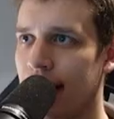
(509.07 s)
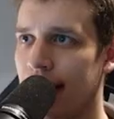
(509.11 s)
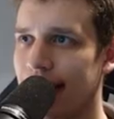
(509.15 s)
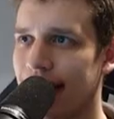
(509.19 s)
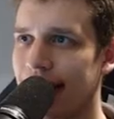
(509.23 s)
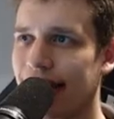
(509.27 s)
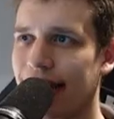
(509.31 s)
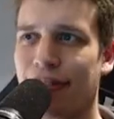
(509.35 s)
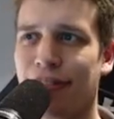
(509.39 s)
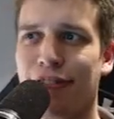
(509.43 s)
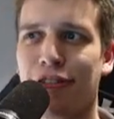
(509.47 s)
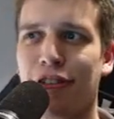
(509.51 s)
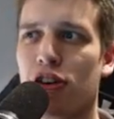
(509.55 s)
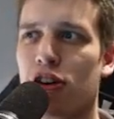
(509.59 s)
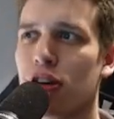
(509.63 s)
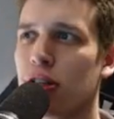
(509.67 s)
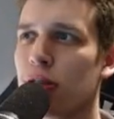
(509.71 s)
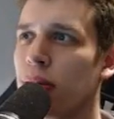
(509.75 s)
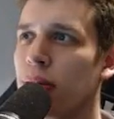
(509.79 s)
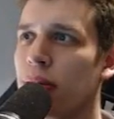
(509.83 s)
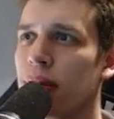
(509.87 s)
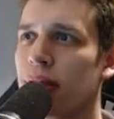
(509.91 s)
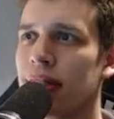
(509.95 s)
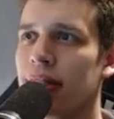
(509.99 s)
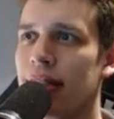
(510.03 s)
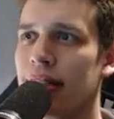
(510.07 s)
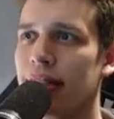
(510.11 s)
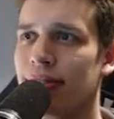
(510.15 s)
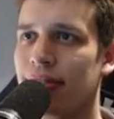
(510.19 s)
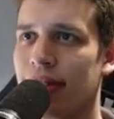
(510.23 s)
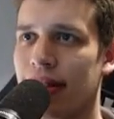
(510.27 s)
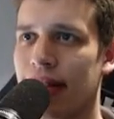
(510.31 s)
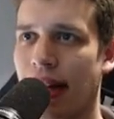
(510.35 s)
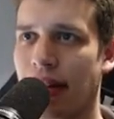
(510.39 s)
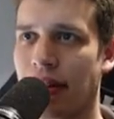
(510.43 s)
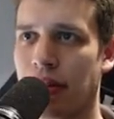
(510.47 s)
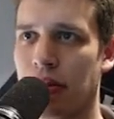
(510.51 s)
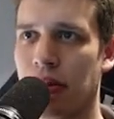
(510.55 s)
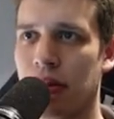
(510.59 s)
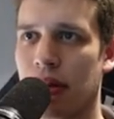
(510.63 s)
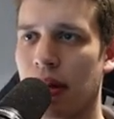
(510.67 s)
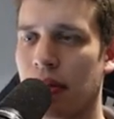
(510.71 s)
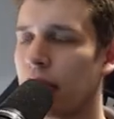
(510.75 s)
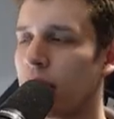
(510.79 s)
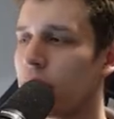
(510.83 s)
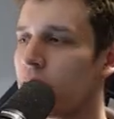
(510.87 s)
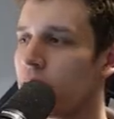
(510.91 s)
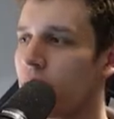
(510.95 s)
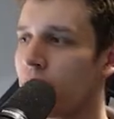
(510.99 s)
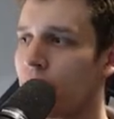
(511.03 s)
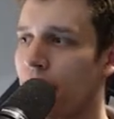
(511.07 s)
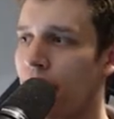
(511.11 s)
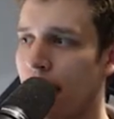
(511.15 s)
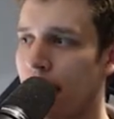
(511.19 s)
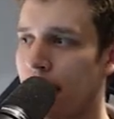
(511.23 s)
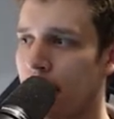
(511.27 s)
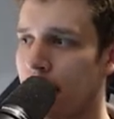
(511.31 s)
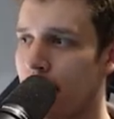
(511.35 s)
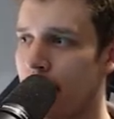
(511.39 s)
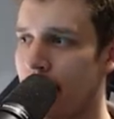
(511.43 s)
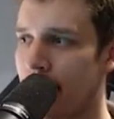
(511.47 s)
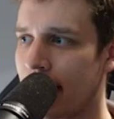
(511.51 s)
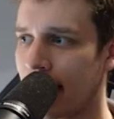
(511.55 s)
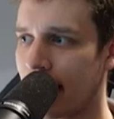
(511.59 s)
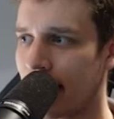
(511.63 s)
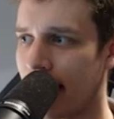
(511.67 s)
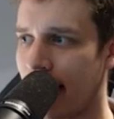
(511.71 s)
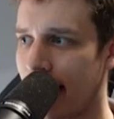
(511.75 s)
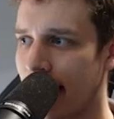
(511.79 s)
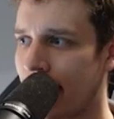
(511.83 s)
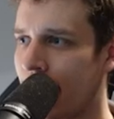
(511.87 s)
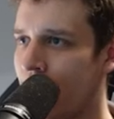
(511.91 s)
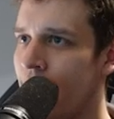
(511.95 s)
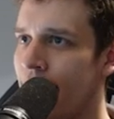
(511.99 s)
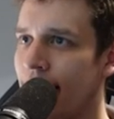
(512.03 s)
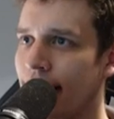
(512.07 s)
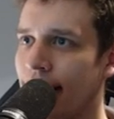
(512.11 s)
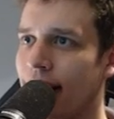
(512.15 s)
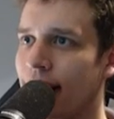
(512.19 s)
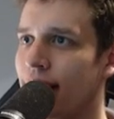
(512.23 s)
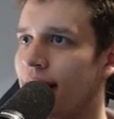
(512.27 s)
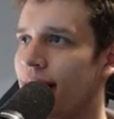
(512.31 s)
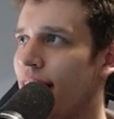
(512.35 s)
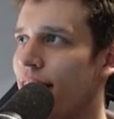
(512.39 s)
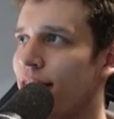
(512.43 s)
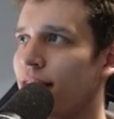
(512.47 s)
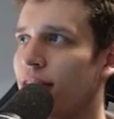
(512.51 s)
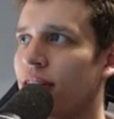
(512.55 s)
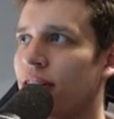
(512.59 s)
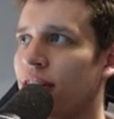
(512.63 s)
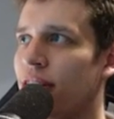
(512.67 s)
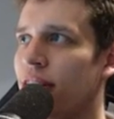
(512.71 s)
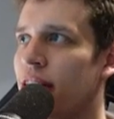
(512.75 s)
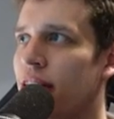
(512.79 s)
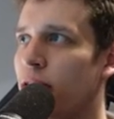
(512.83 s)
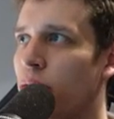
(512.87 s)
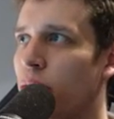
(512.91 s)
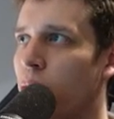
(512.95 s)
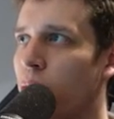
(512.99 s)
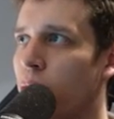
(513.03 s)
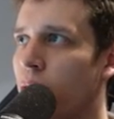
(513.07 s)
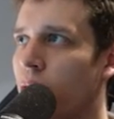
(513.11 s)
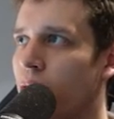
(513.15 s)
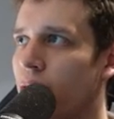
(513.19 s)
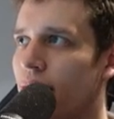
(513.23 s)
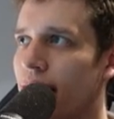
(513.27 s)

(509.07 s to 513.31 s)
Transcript: Like, the first one wasn't even that good. I'm not sure why we're making like the 7th sequel.